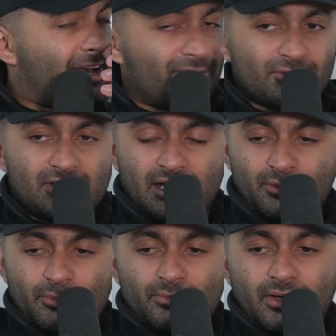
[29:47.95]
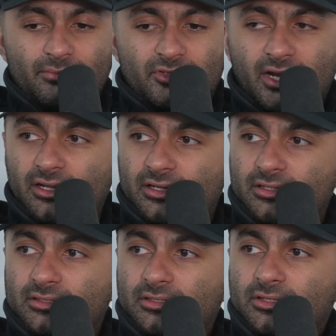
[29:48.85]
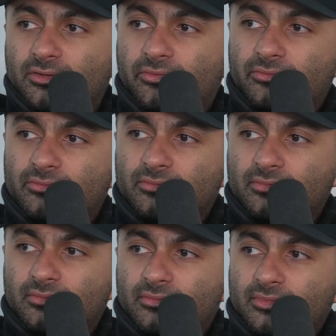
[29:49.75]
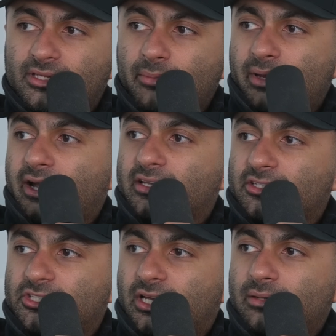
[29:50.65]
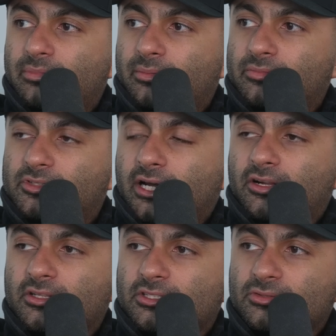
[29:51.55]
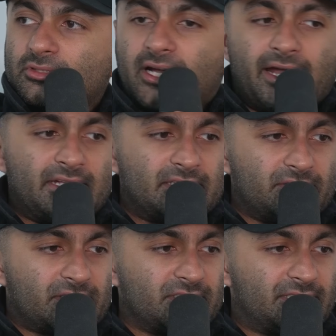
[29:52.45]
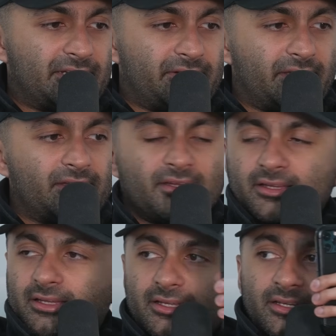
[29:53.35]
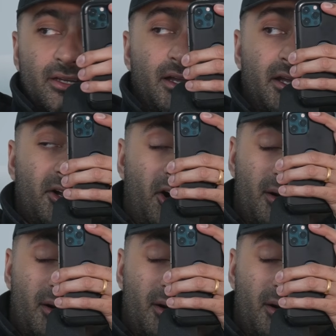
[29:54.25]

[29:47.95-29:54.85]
I'm trying to get back into shape. I'm trying all these new diets. I was considering an